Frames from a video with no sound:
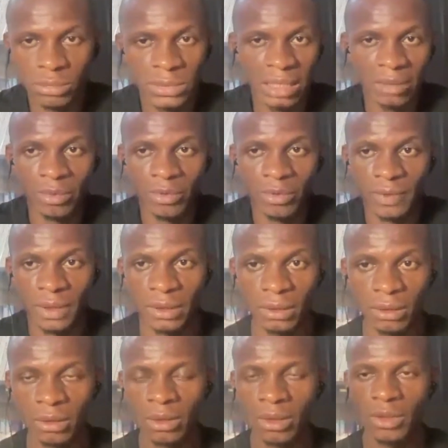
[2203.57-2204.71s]
type of
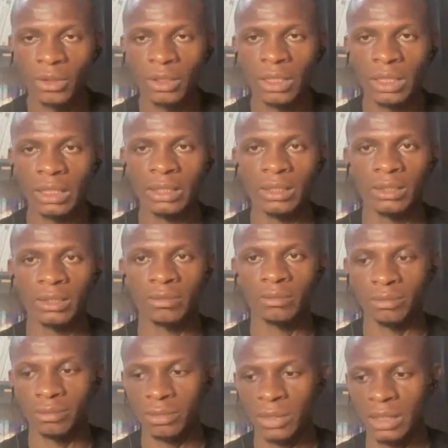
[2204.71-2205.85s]
thing,
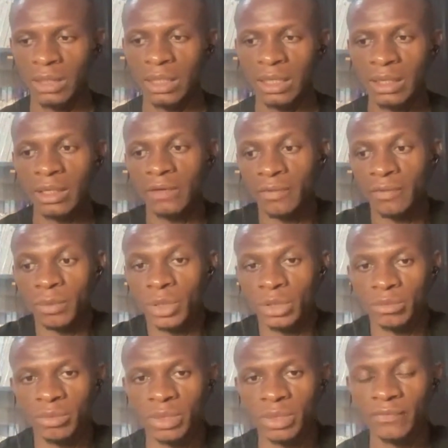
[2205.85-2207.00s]
and getting everybody
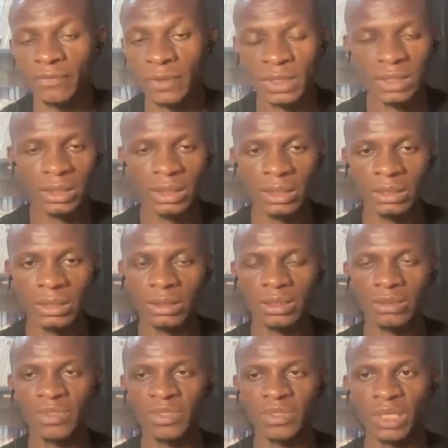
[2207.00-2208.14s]
being physically in the
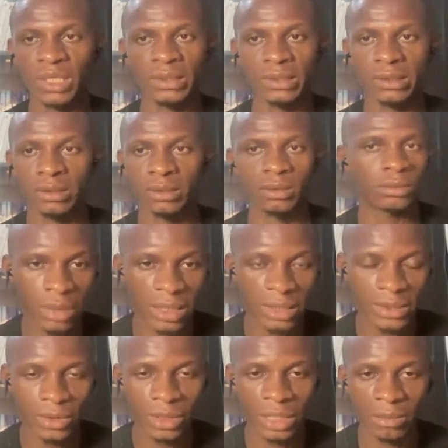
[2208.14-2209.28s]
same space.
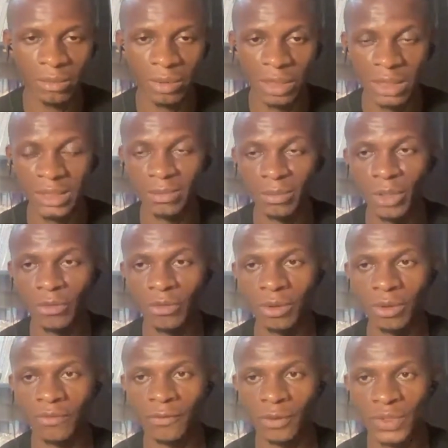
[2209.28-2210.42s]
Please don't eat me
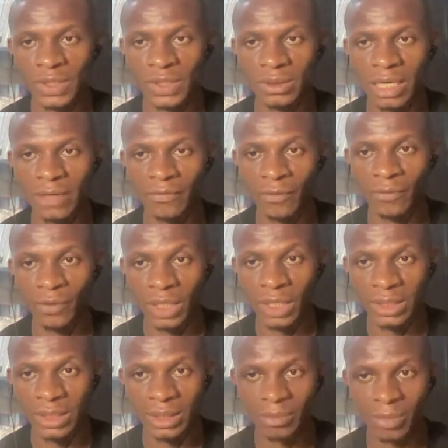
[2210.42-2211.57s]
raw for
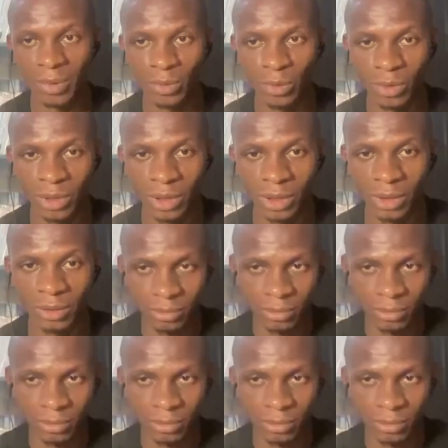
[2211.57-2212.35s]
advocating that people work